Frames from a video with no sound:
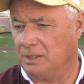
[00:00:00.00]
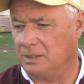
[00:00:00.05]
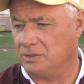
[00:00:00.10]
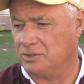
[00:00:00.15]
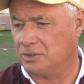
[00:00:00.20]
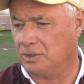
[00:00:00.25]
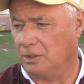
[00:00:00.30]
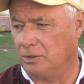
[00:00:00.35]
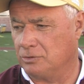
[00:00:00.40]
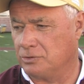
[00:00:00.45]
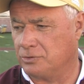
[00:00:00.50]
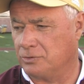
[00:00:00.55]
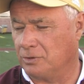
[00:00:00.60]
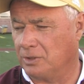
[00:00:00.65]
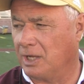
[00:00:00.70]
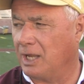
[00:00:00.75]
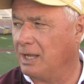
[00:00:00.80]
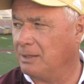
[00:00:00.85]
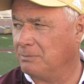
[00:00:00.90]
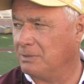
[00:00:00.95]
as close to
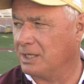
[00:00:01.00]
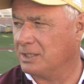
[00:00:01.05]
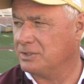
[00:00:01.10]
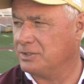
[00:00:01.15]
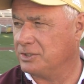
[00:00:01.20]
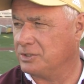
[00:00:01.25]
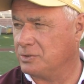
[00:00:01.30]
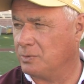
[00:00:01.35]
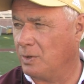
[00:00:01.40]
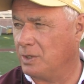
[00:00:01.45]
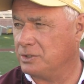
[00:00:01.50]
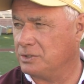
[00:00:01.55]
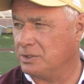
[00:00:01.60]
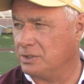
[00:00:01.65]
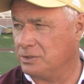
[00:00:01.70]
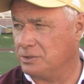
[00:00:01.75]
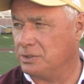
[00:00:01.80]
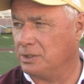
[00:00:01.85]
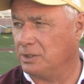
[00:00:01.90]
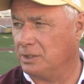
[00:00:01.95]
a game-like
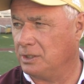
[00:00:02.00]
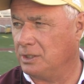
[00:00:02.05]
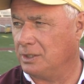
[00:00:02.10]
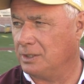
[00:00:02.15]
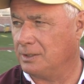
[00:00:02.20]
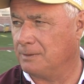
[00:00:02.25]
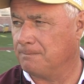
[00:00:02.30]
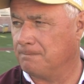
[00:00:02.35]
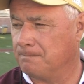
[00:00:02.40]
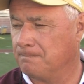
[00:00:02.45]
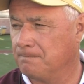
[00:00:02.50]
situation as you can get.